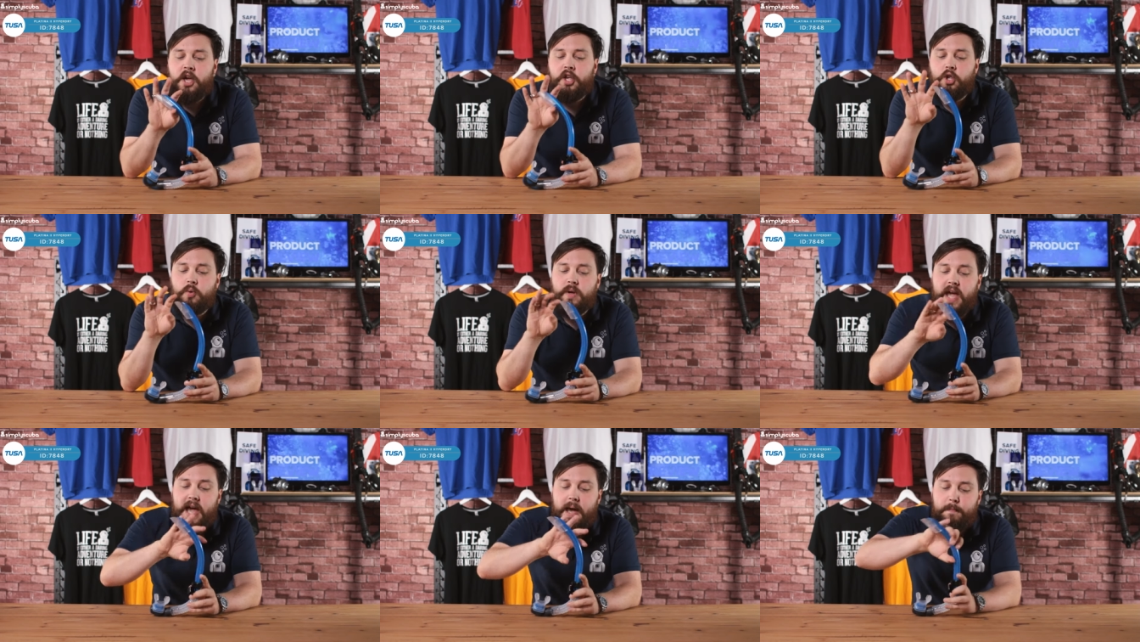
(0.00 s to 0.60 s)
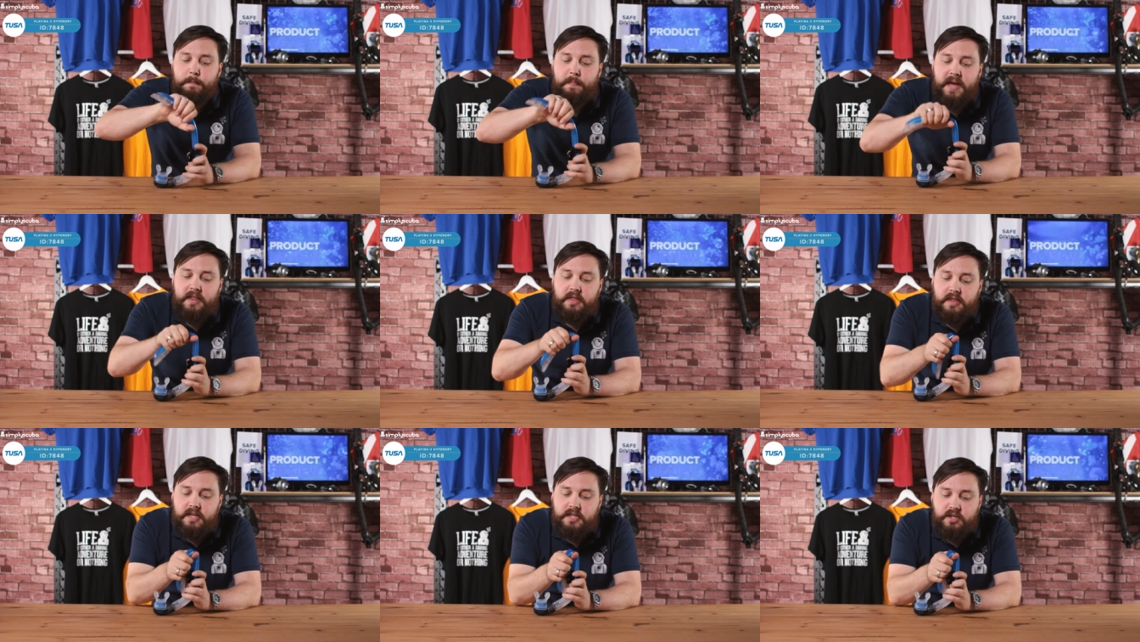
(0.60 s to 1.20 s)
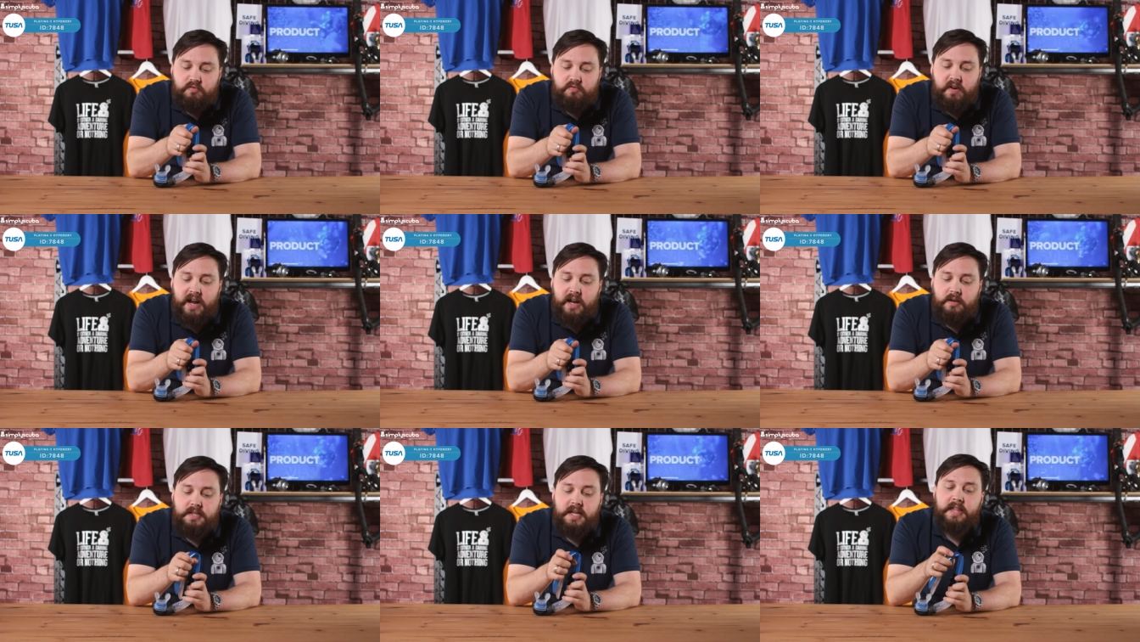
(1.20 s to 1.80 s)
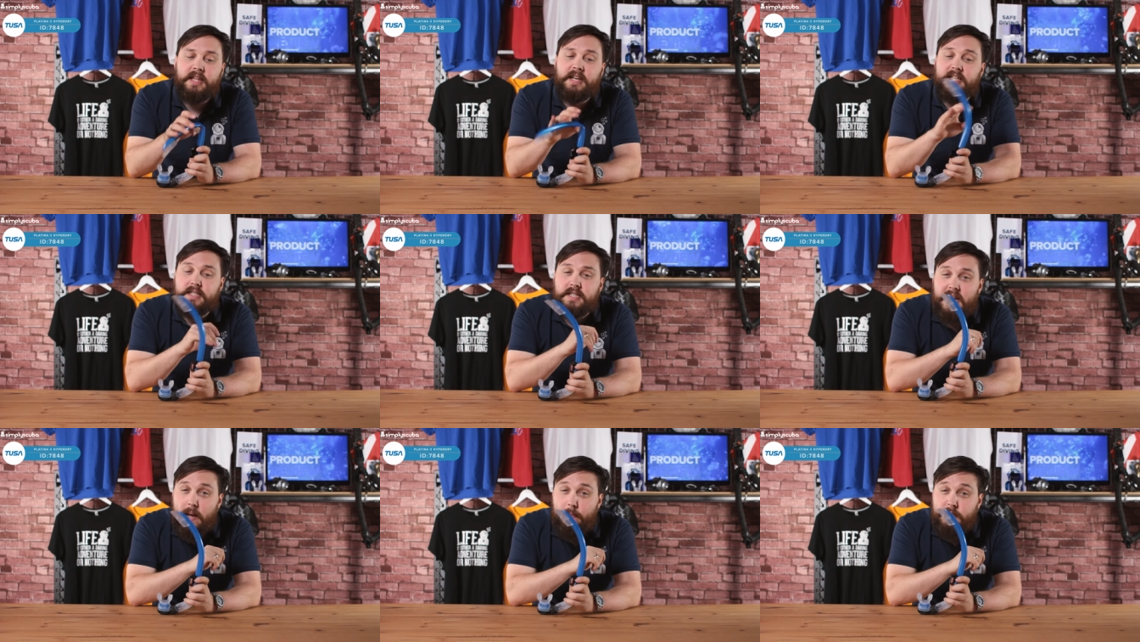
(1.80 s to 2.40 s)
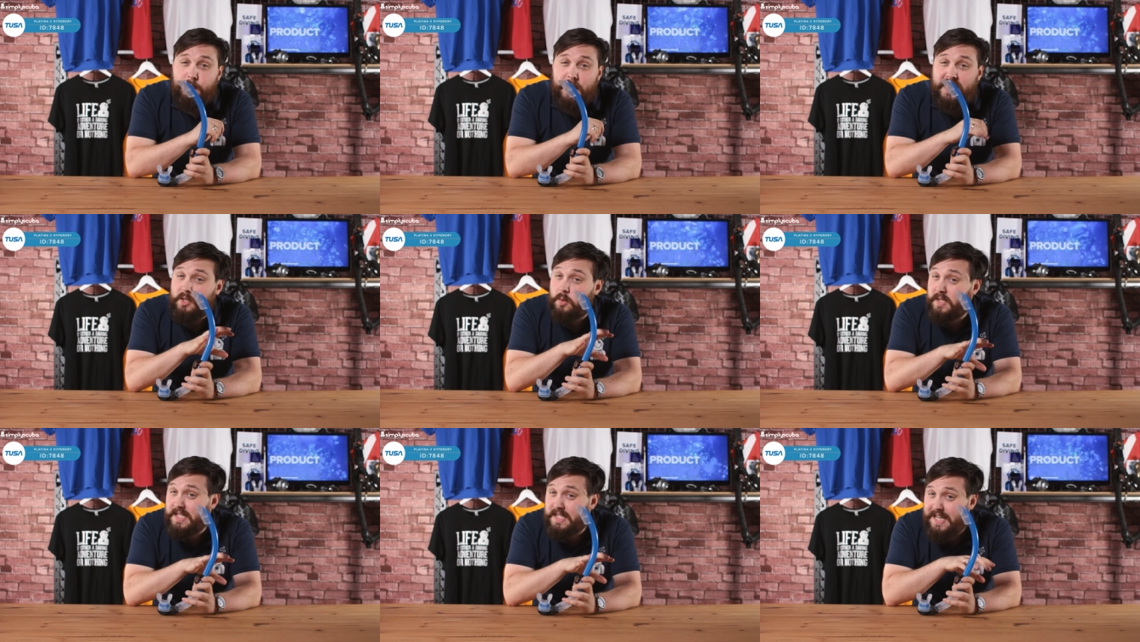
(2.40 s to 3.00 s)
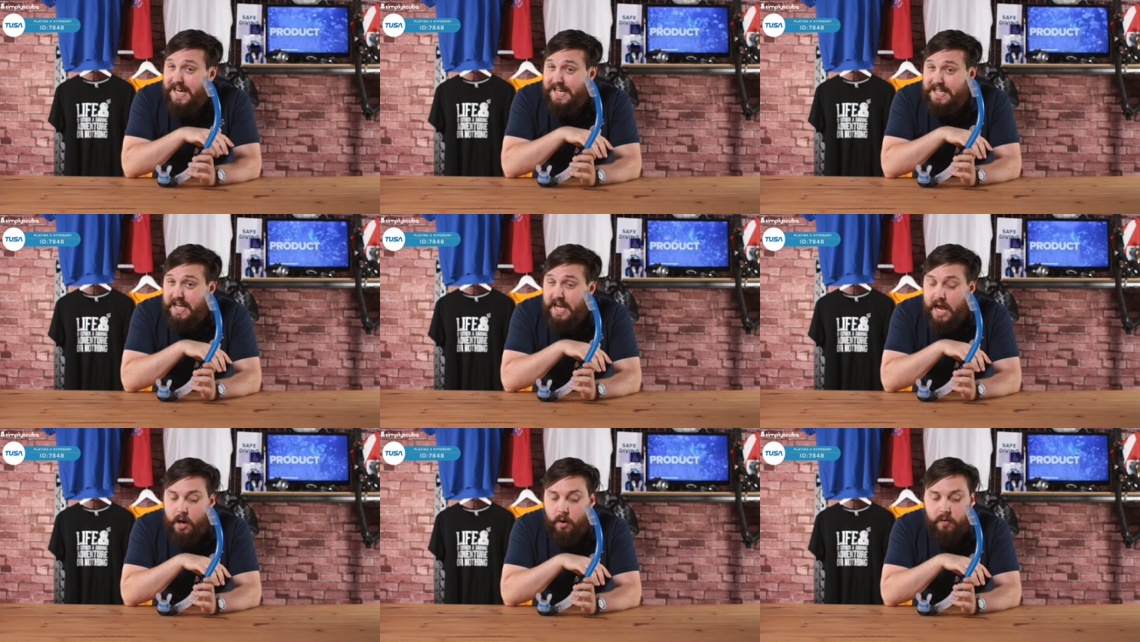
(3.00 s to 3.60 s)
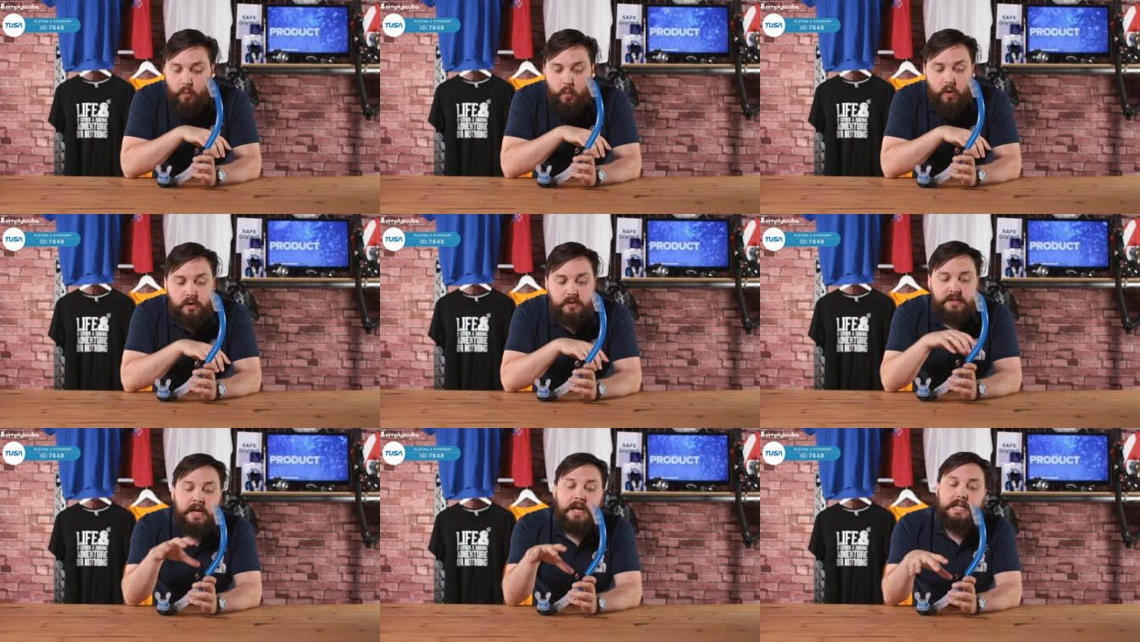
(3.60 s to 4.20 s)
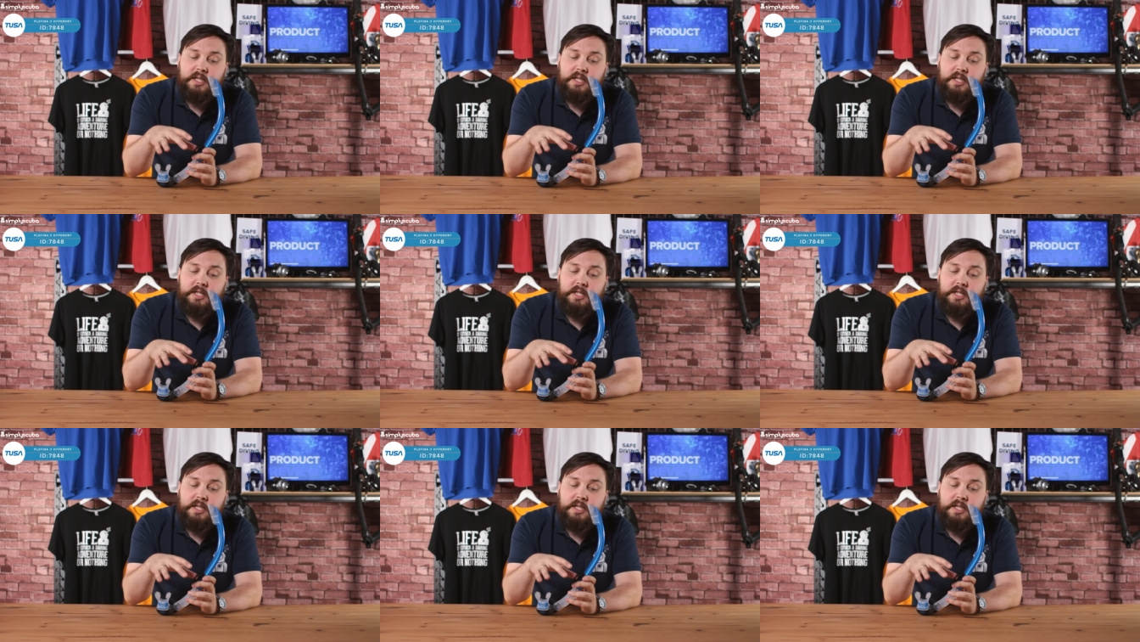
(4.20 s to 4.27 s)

You can bend this around and then it snaps back to exactly how it was.